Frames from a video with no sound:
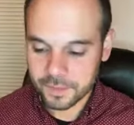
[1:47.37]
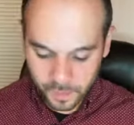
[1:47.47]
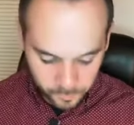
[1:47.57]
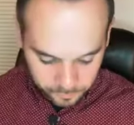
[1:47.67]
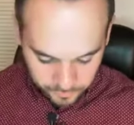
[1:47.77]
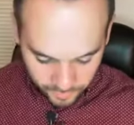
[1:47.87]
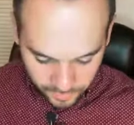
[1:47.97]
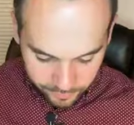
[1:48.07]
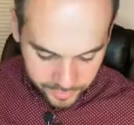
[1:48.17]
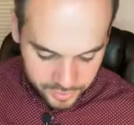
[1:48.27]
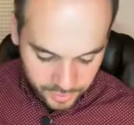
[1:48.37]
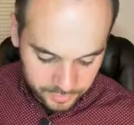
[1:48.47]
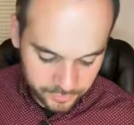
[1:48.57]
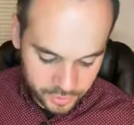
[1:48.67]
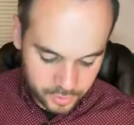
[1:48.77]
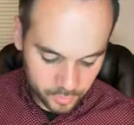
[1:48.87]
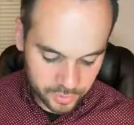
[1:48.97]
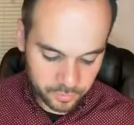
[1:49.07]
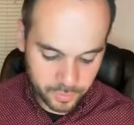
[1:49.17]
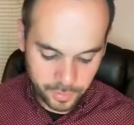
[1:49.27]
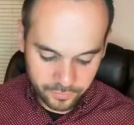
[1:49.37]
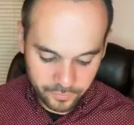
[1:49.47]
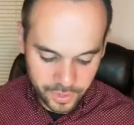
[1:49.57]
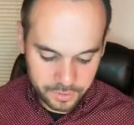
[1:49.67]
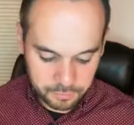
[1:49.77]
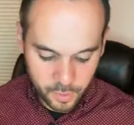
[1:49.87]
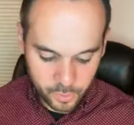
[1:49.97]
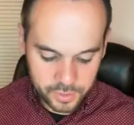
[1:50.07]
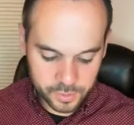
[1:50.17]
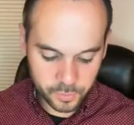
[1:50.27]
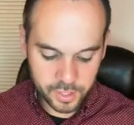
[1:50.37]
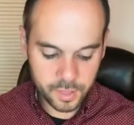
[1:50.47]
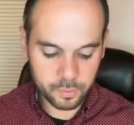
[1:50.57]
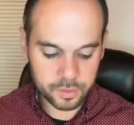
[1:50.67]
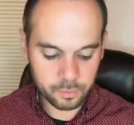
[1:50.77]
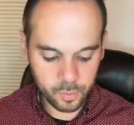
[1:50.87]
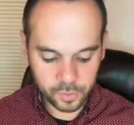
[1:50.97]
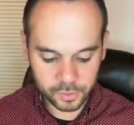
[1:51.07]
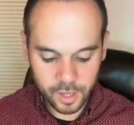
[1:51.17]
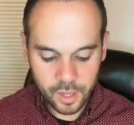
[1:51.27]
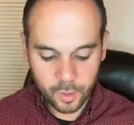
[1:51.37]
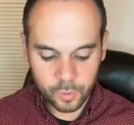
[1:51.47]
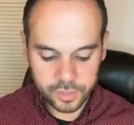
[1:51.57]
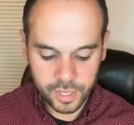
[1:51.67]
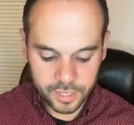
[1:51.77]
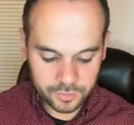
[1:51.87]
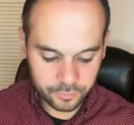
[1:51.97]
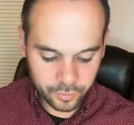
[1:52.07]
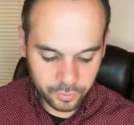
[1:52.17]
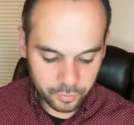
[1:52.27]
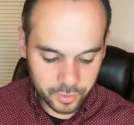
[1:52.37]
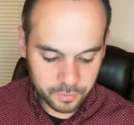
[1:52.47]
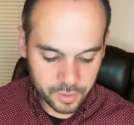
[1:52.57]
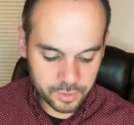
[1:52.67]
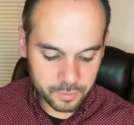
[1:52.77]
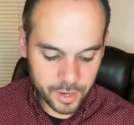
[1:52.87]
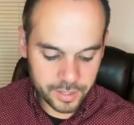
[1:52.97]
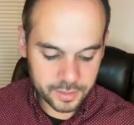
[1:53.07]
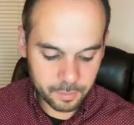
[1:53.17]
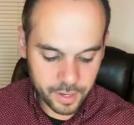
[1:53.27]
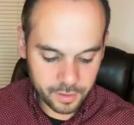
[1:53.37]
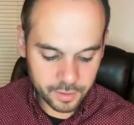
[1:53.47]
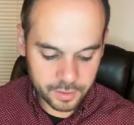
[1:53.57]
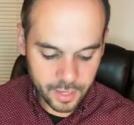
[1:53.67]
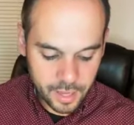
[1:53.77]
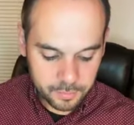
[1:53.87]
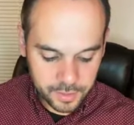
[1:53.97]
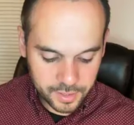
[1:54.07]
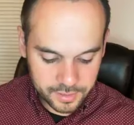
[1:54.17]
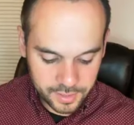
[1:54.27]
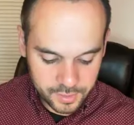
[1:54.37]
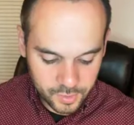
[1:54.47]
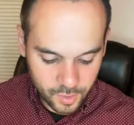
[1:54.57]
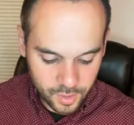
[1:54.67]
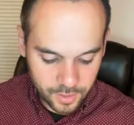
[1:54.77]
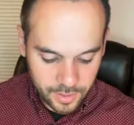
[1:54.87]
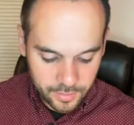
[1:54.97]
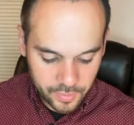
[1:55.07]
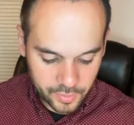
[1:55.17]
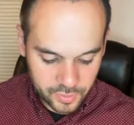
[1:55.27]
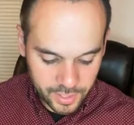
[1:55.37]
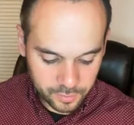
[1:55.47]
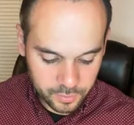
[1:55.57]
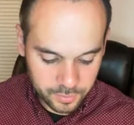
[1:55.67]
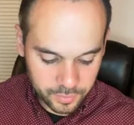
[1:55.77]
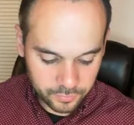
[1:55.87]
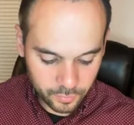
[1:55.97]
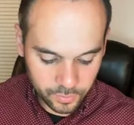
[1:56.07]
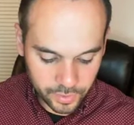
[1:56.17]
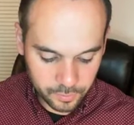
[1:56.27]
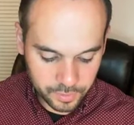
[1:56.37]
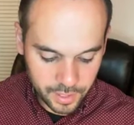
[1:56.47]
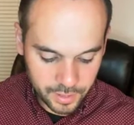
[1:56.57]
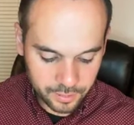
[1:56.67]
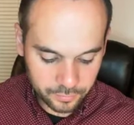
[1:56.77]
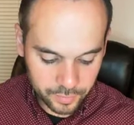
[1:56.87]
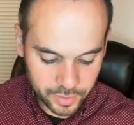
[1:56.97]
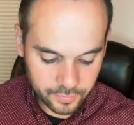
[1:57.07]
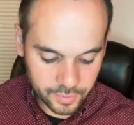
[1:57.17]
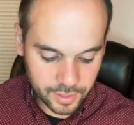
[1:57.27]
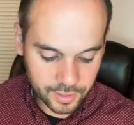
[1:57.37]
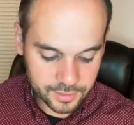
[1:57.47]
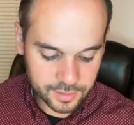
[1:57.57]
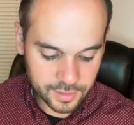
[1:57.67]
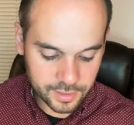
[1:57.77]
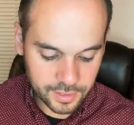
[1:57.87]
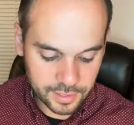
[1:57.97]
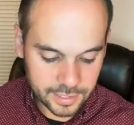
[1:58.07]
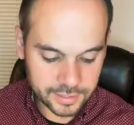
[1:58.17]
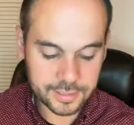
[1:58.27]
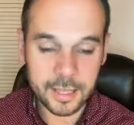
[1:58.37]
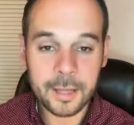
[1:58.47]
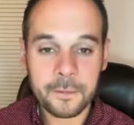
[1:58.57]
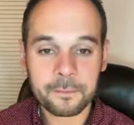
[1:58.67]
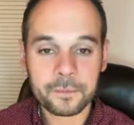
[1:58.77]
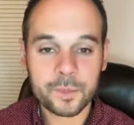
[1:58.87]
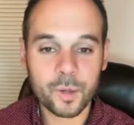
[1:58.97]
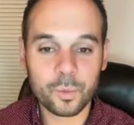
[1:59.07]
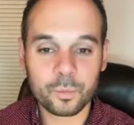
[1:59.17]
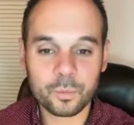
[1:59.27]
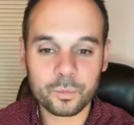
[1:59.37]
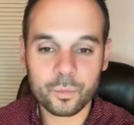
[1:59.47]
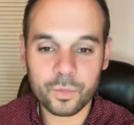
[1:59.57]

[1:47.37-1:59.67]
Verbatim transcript: so if we start in verse 23, by faith Moses, when he was born, was hidden for three months by his parents because they saw that the child was beautiful and they were not afraid of the king's edict. So